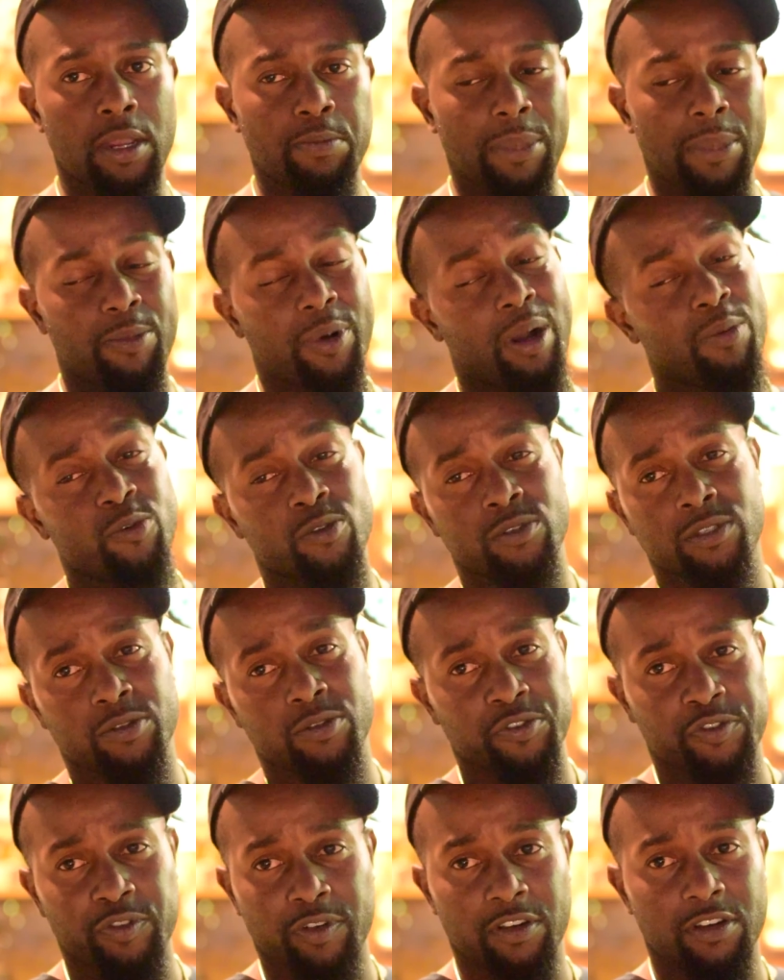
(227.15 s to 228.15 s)
My mama was
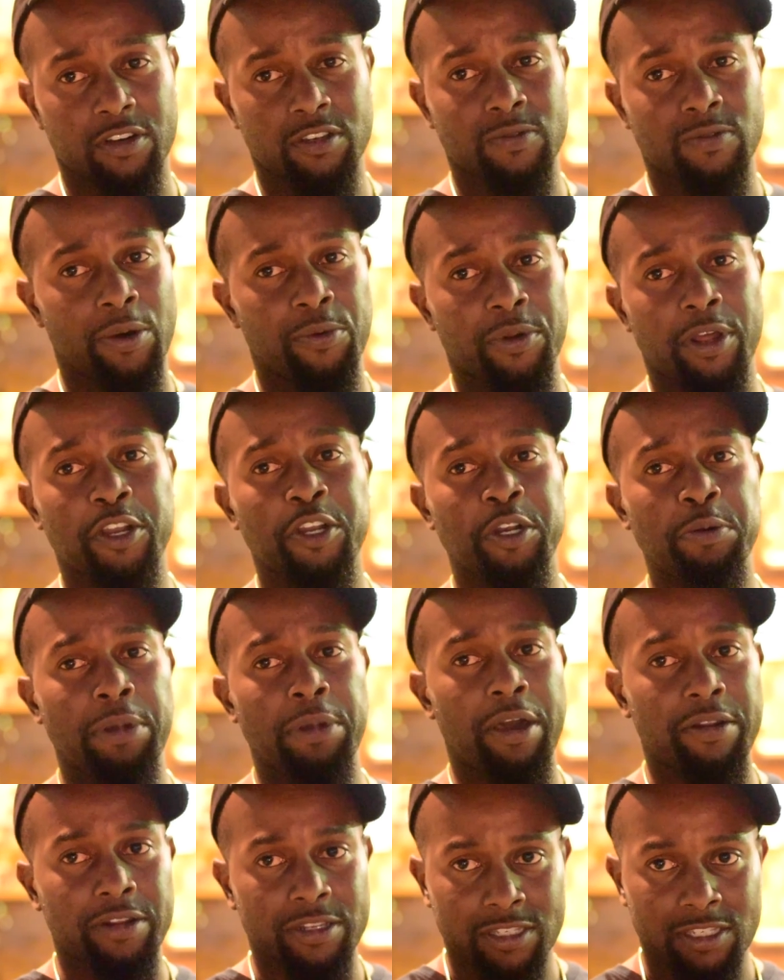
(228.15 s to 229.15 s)
on drugs. Why would I come
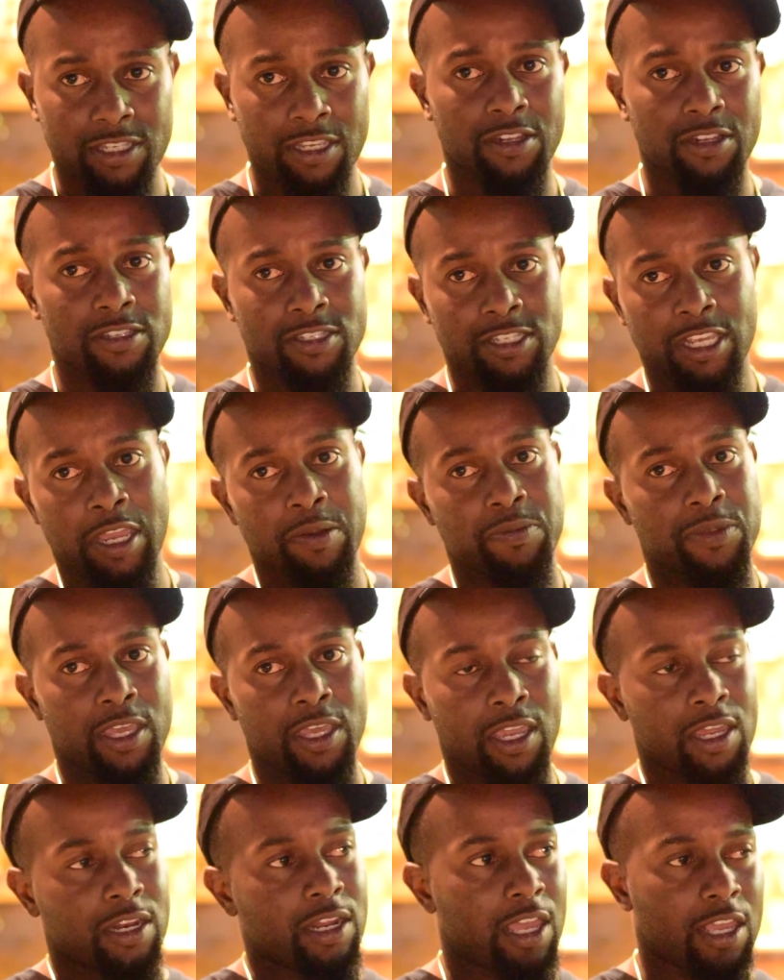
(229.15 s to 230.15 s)
out and sell the same
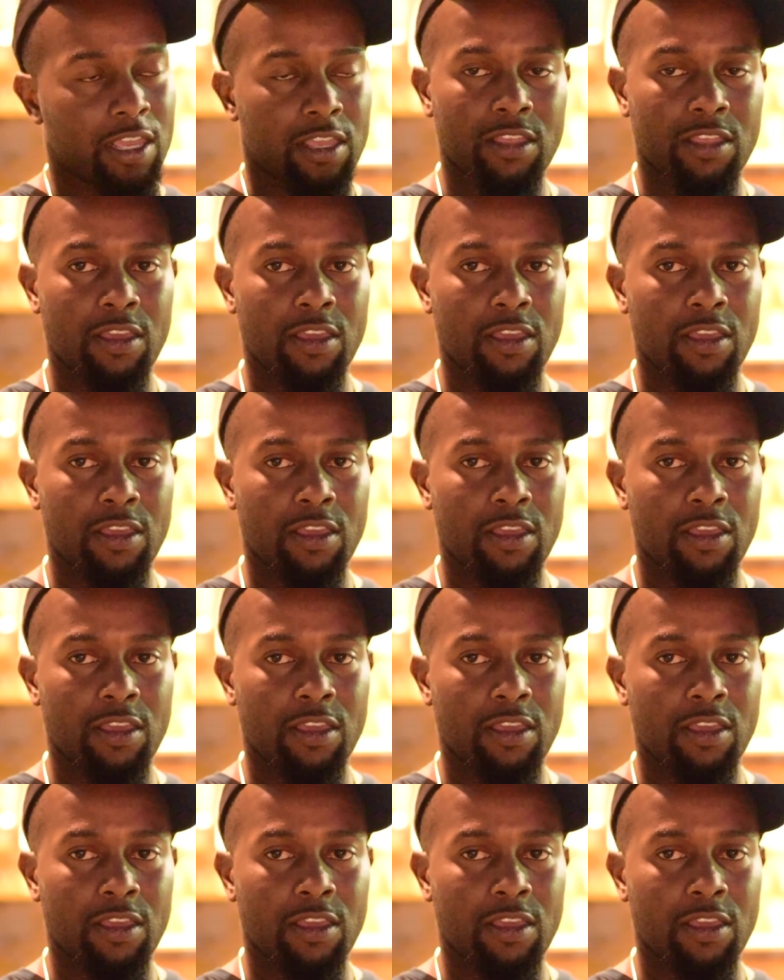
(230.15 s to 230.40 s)
thing that